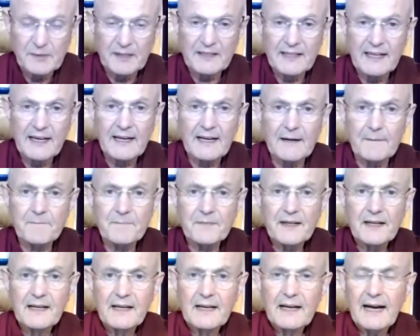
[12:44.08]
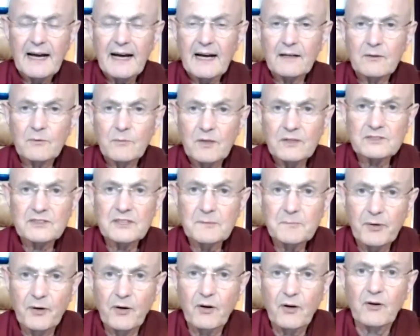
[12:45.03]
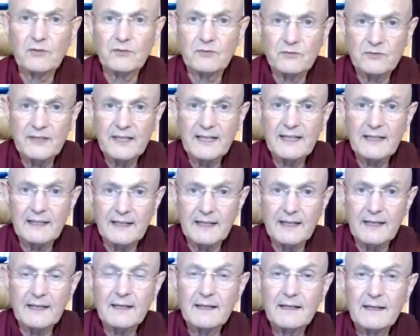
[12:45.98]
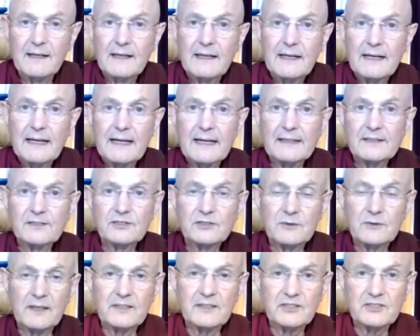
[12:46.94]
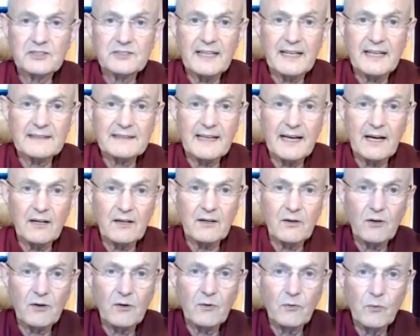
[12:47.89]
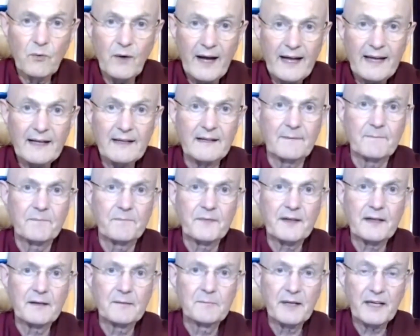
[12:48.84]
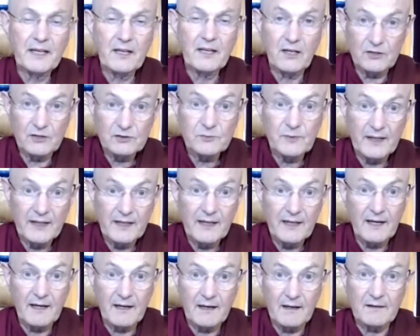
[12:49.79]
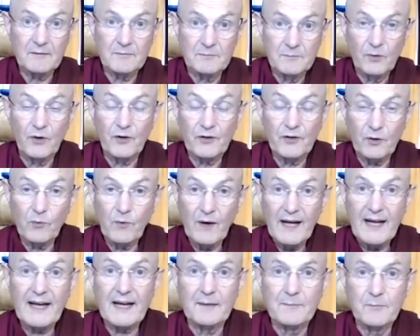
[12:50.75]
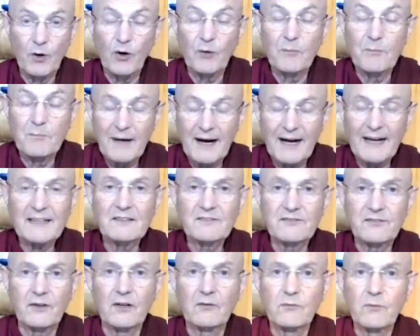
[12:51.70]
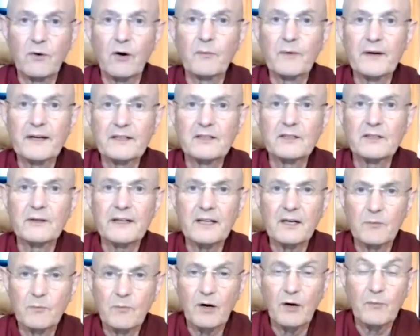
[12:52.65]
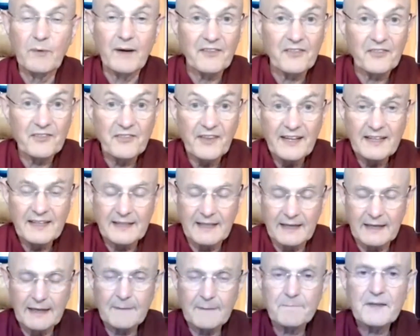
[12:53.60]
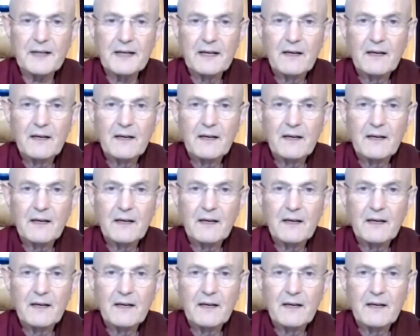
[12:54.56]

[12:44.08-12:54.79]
to be there. And what's important really is to understand that because we are more aware, more mindful of what we're doing and what we're thinking,